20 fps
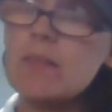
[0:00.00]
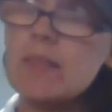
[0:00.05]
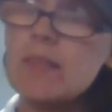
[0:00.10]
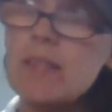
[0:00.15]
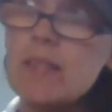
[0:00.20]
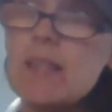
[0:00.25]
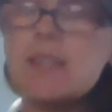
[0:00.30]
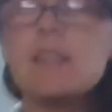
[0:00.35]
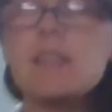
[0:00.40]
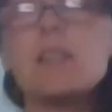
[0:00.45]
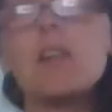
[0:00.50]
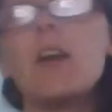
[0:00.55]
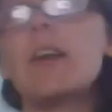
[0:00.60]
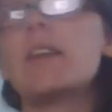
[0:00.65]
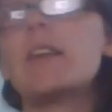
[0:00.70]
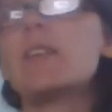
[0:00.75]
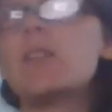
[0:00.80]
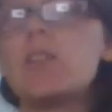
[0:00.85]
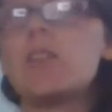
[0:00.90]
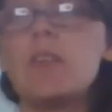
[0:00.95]

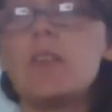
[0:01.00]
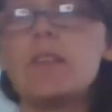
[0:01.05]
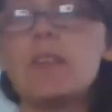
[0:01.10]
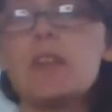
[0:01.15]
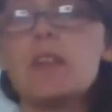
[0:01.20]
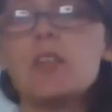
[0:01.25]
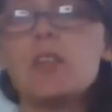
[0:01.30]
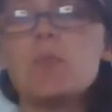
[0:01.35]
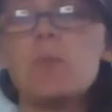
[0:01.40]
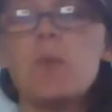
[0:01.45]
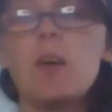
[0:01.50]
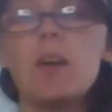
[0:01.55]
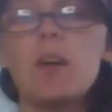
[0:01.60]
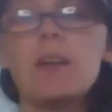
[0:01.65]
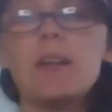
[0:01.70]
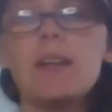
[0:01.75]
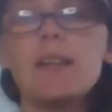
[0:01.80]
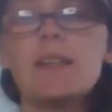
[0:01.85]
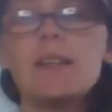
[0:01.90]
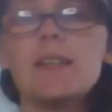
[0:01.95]
dislikes on this
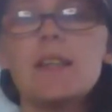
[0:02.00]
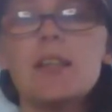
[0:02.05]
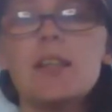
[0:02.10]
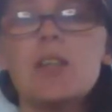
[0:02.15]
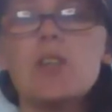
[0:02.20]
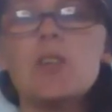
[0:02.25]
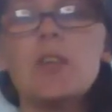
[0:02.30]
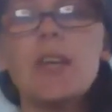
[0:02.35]
one is that you